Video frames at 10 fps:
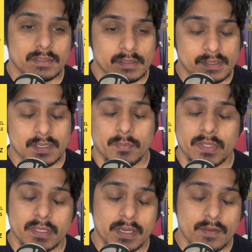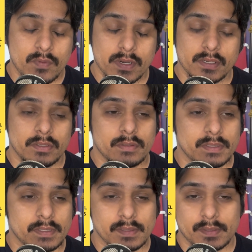This is something that I've wanted to do
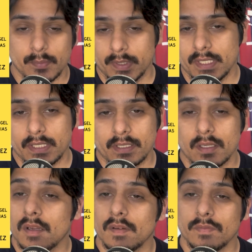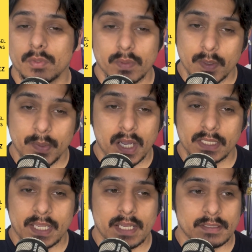since the beginning of doing a
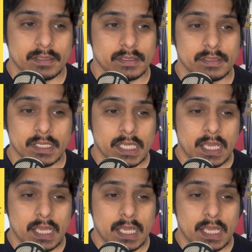podcast.